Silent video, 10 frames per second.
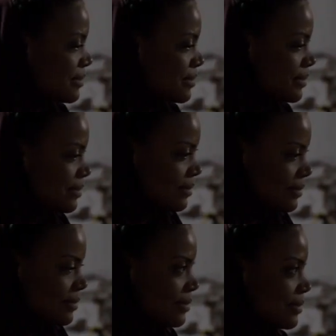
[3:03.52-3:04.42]

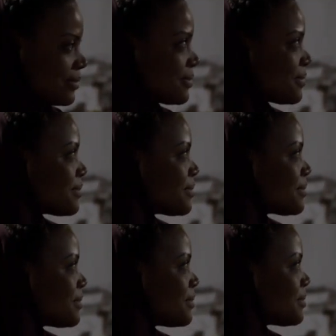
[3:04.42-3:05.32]

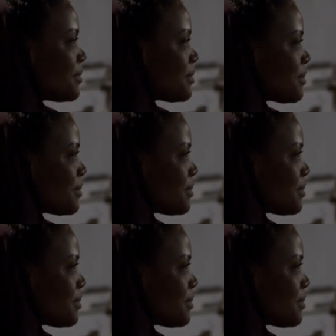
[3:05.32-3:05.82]
This person isn't speaking.